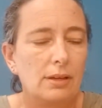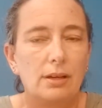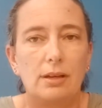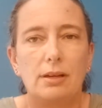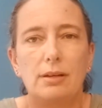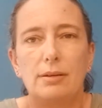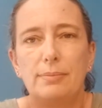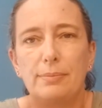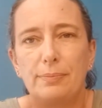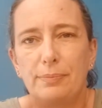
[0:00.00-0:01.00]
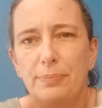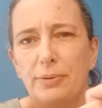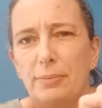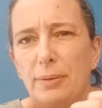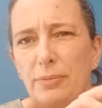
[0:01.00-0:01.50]
Put
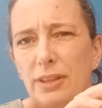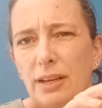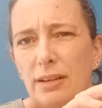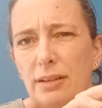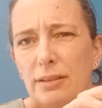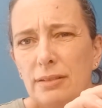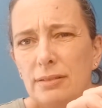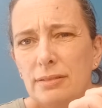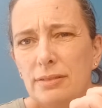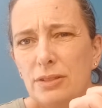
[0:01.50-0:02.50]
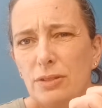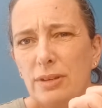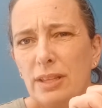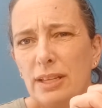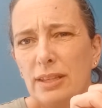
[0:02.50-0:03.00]
them up there. So I
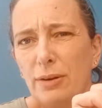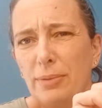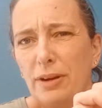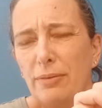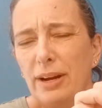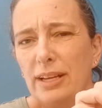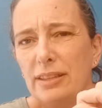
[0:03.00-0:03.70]
think that'll be all right.